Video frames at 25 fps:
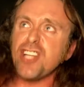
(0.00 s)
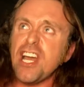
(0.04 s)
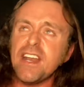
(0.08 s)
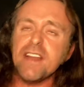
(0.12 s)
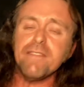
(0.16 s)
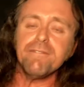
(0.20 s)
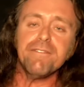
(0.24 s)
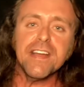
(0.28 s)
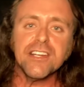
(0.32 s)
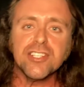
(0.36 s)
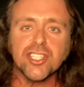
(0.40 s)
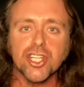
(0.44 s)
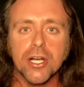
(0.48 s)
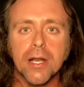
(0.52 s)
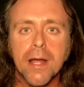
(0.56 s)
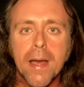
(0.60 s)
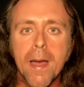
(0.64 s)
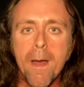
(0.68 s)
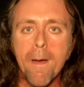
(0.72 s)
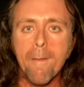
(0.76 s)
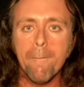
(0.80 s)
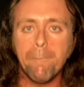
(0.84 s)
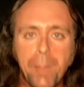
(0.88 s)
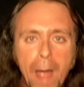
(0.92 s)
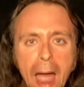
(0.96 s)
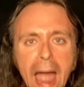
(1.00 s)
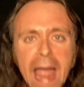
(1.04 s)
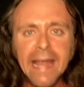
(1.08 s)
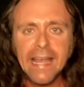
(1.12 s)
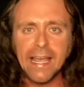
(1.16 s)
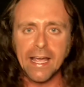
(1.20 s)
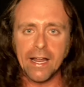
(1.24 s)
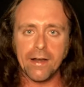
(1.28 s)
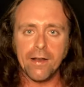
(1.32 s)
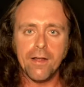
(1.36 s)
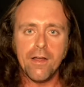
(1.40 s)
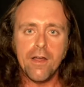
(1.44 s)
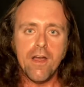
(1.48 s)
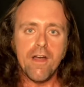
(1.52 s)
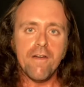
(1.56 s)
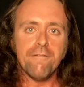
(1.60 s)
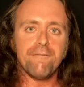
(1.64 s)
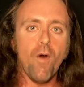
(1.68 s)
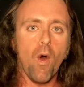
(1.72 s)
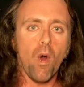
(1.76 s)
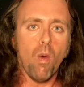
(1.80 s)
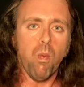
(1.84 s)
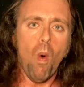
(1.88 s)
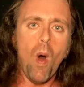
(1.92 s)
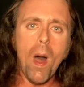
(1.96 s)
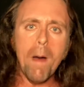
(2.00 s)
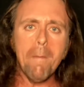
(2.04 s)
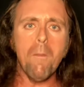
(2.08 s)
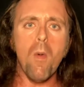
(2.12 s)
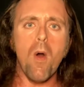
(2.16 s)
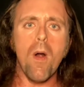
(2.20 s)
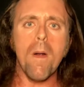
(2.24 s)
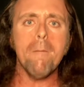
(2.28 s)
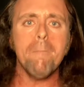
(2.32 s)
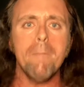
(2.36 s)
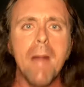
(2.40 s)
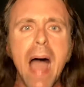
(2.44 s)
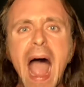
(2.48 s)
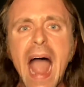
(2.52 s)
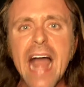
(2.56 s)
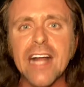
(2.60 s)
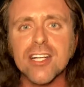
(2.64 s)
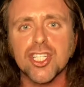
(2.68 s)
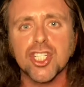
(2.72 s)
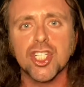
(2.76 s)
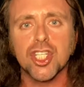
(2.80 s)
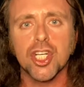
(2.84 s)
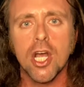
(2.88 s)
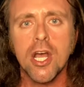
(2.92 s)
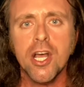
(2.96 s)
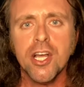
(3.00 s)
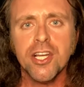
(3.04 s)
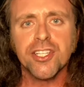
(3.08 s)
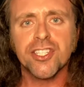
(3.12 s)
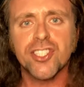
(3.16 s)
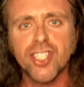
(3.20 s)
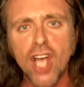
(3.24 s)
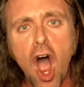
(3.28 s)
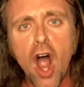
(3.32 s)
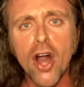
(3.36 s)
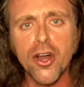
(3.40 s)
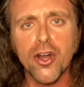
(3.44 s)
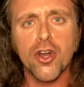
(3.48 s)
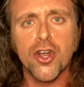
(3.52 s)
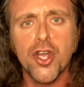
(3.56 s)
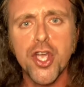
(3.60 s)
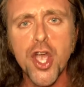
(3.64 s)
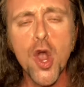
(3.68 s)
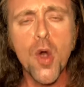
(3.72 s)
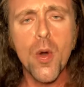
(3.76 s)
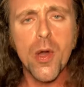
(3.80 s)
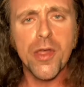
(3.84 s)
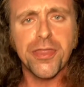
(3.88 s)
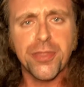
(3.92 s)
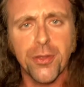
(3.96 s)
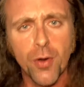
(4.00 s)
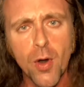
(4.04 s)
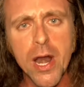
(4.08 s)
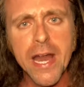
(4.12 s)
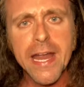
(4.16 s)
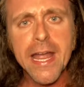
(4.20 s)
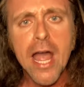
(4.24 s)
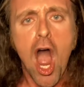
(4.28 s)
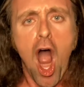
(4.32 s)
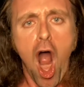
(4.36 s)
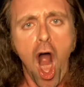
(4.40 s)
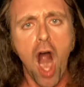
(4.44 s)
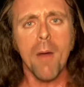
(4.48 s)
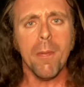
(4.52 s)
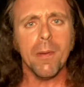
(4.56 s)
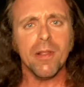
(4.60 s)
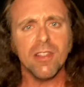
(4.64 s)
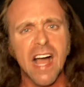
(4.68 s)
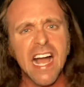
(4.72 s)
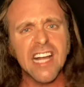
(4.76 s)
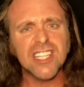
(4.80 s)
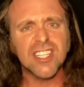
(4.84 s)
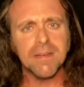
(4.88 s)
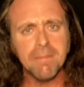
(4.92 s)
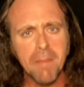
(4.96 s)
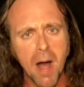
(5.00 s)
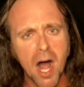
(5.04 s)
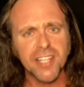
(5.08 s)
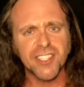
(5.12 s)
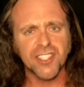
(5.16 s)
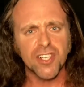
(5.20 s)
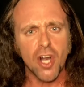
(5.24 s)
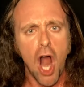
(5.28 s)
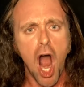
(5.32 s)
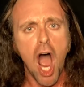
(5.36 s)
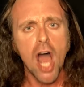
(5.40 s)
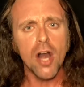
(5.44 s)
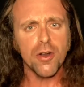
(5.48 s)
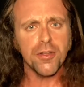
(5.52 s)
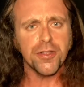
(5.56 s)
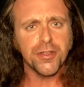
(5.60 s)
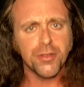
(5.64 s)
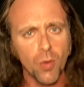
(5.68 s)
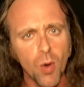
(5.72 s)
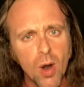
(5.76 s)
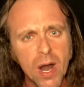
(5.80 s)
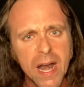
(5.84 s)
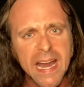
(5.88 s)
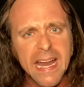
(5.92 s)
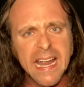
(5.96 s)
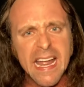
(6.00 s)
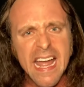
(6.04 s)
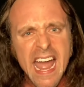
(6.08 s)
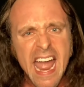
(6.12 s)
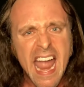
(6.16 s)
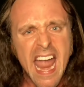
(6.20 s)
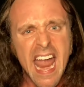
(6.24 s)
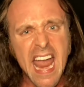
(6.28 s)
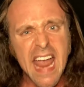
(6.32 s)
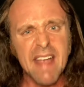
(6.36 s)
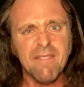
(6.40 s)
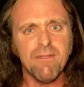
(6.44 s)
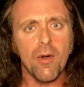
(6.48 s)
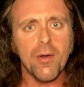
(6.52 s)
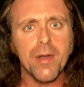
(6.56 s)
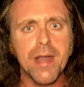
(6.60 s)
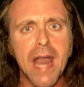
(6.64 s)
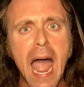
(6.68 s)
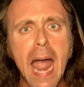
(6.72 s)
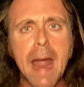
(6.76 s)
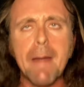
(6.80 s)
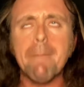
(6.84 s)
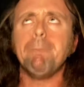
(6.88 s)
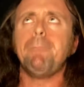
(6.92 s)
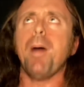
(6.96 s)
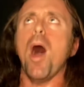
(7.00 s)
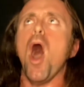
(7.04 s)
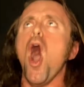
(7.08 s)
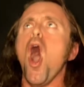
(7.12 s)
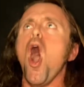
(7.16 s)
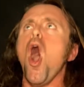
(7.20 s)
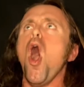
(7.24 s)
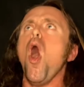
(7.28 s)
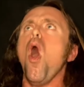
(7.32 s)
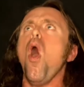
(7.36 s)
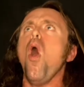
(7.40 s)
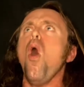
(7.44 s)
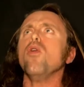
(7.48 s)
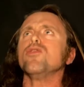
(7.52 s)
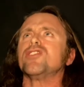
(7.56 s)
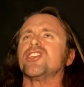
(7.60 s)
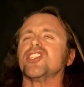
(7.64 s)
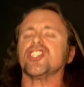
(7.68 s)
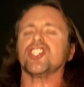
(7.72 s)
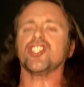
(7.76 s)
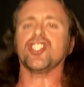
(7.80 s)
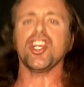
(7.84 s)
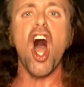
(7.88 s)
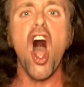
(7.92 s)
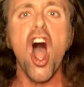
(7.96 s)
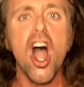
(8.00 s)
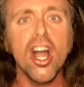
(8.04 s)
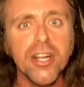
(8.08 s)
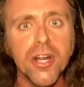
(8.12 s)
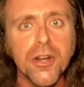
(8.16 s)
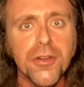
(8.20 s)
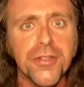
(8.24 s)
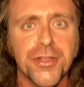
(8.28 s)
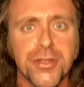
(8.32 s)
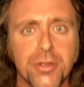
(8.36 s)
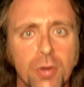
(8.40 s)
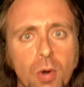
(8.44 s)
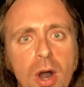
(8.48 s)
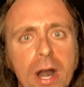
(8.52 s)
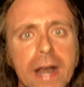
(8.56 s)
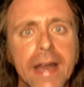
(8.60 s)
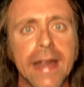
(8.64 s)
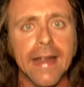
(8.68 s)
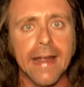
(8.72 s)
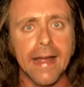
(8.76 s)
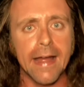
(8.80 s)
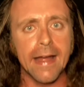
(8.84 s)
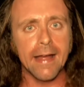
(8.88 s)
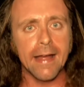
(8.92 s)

at Envizion, begging for one more match. Sawyer Hewitt 3, Urban Legend Monster Hunter 3, Evil Nate Bo Sawyer 3.